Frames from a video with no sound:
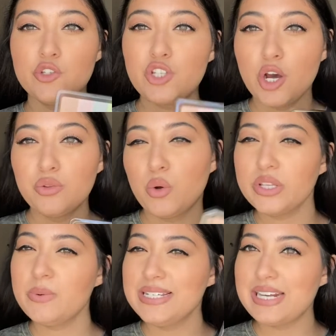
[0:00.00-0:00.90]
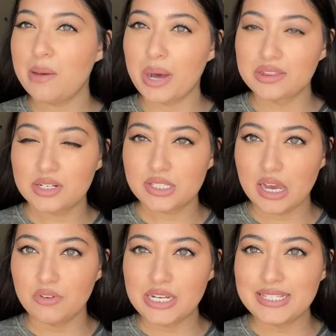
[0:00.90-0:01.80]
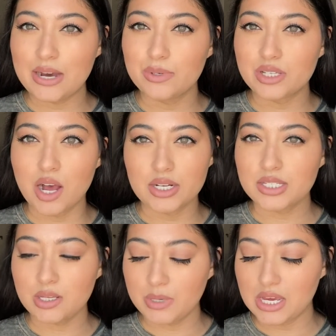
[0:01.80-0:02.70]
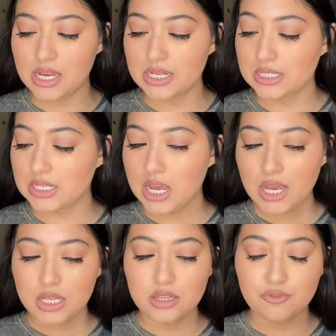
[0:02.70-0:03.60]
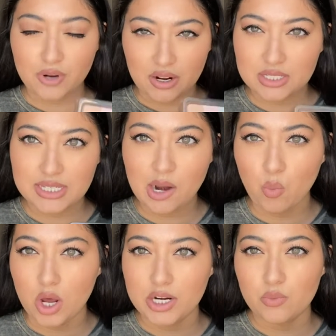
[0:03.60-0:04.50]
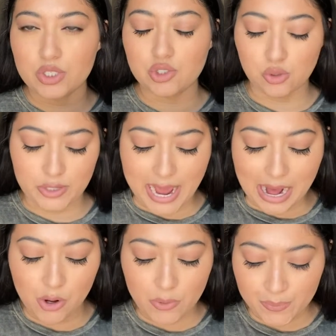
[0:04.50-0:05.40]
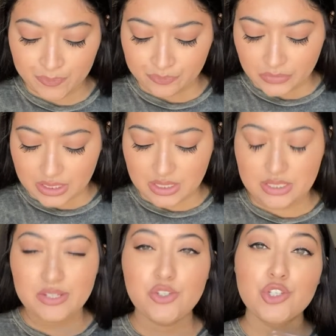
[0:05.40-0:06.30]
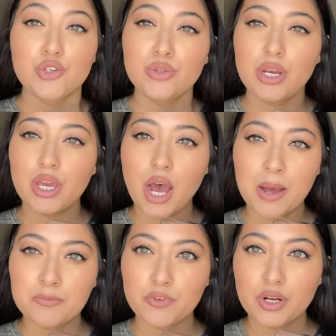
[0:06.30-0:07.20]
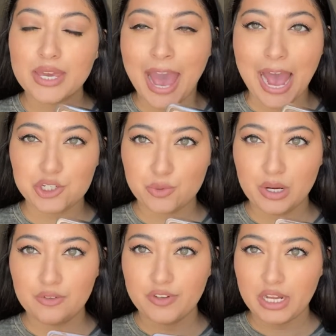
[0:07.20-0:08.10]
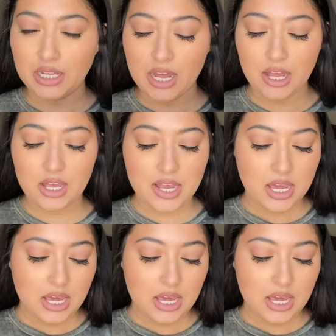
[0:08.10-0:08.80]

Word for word: So the only reason I bought the Discovery set was honestly because the fragrance that I wanted was sold out. This is Soothe and Comfort Cashmere Vanilla,